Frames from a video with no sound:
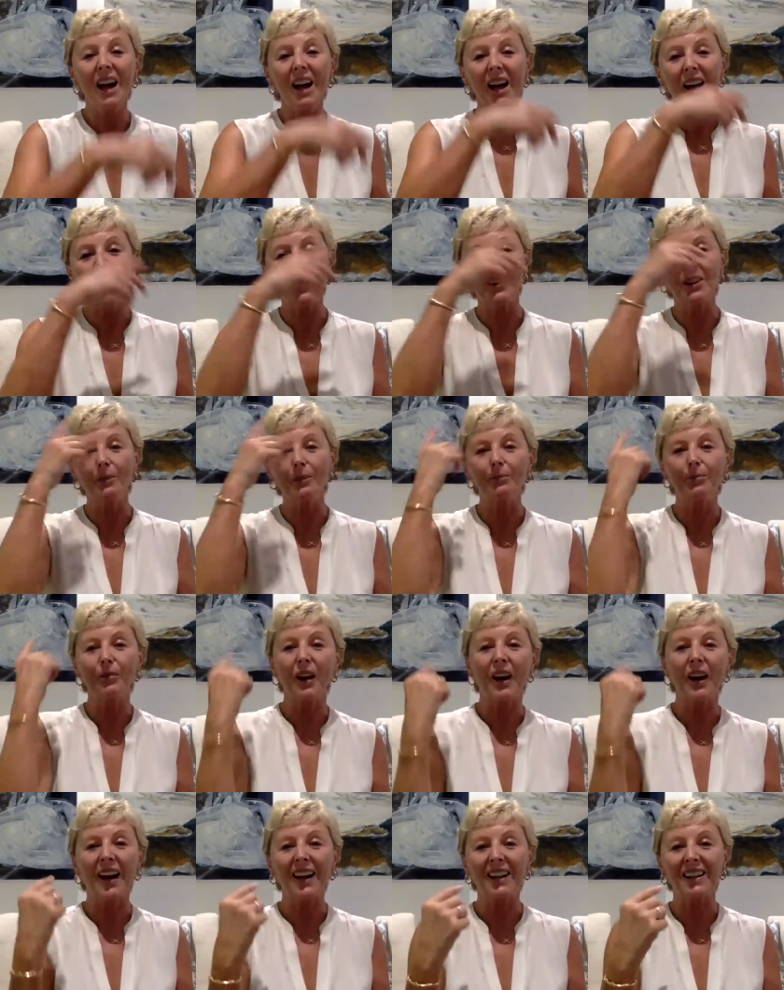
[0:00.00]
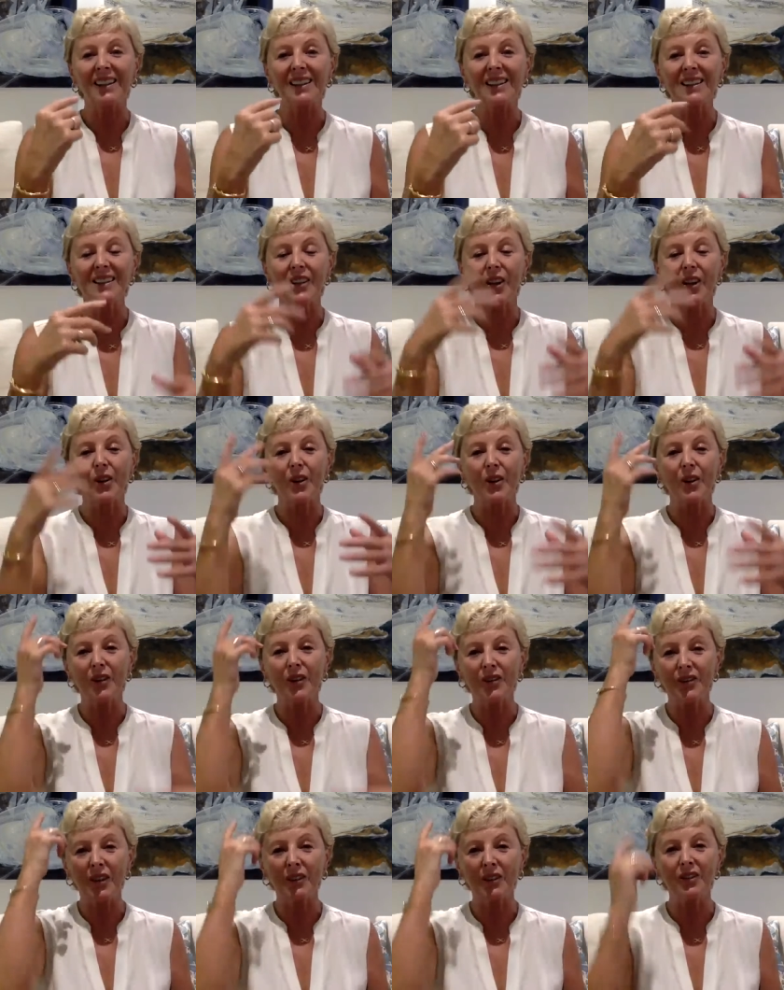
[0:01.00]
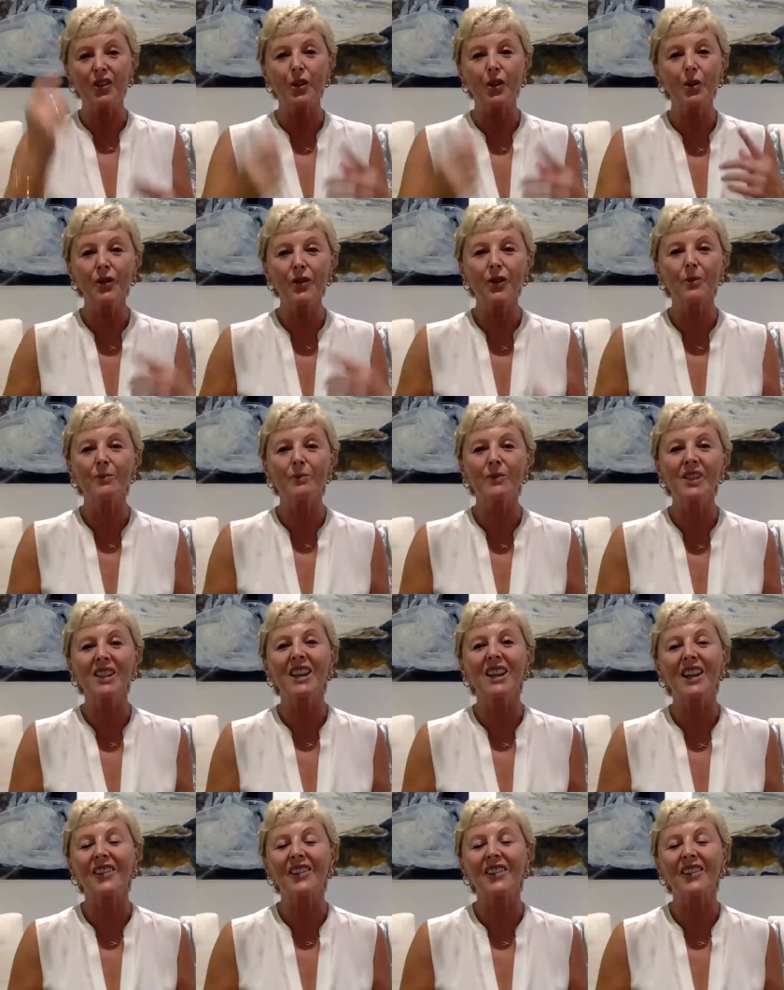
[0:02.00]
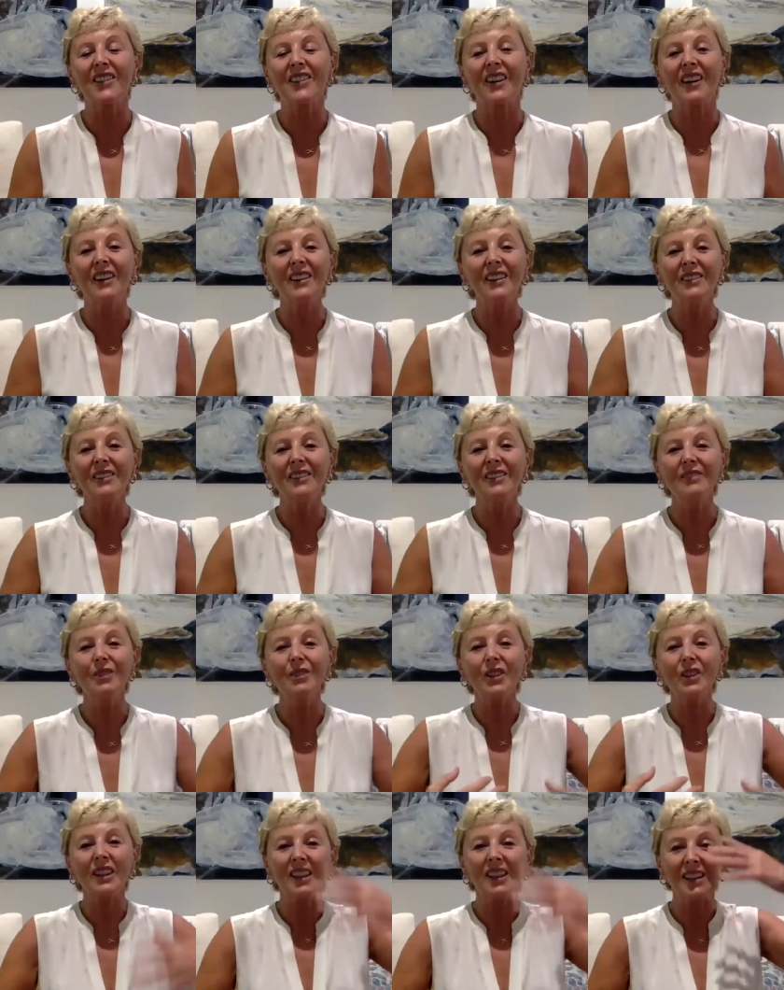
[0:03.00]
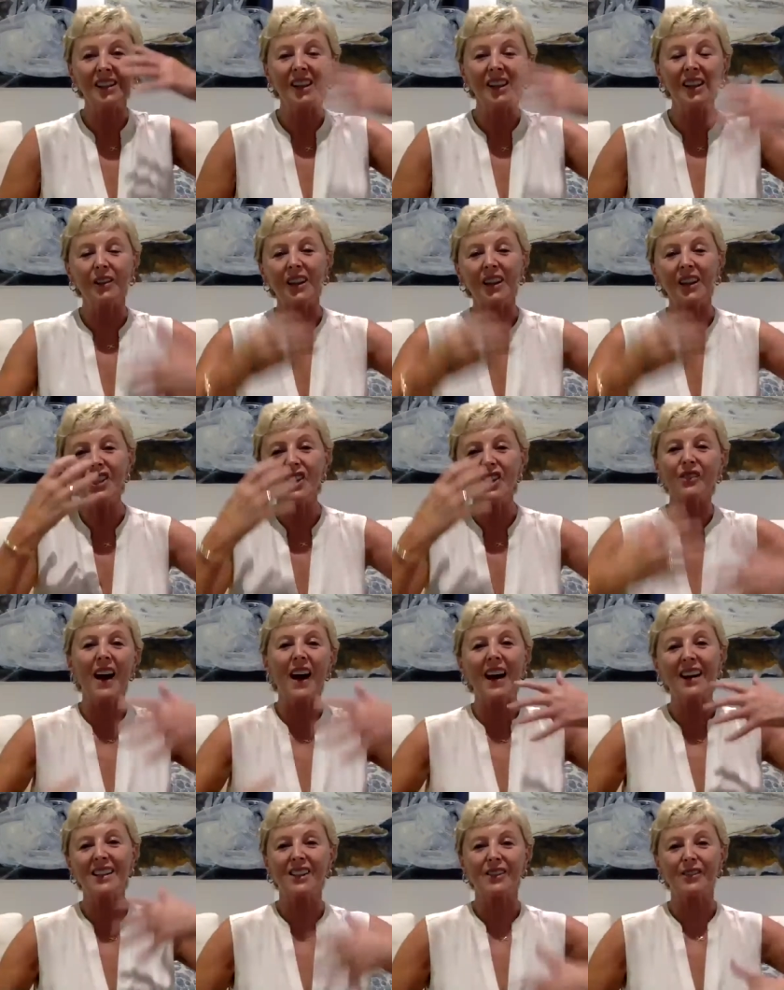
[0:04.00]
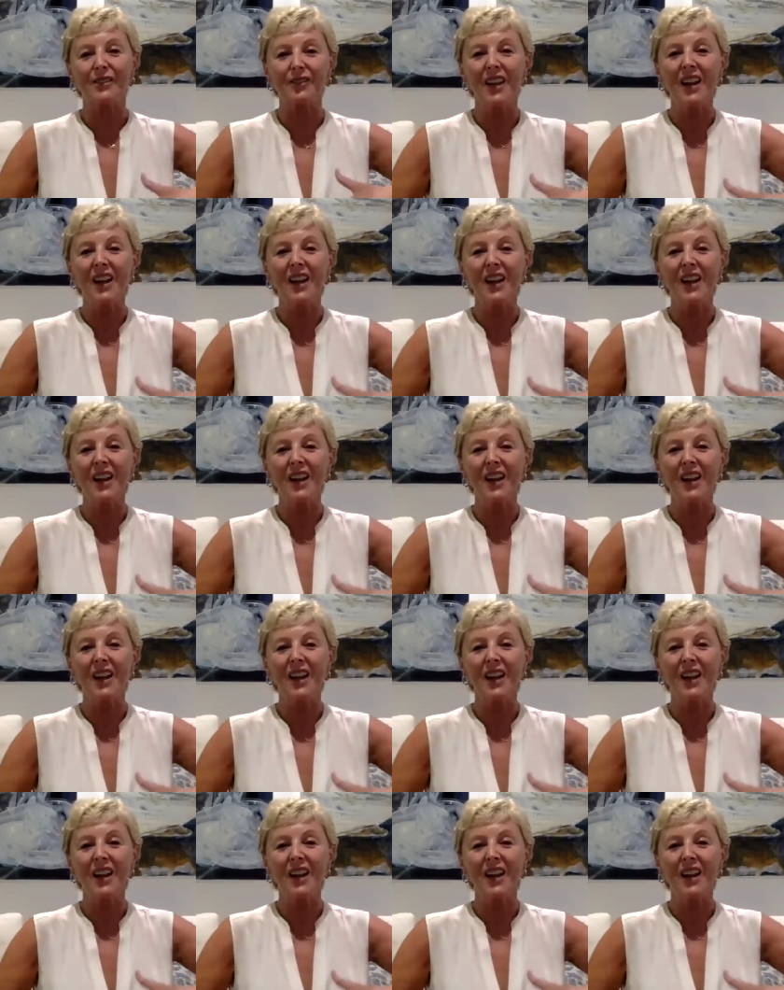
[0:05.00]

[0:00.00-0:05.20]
and the brain. So the two of them together really are interactive.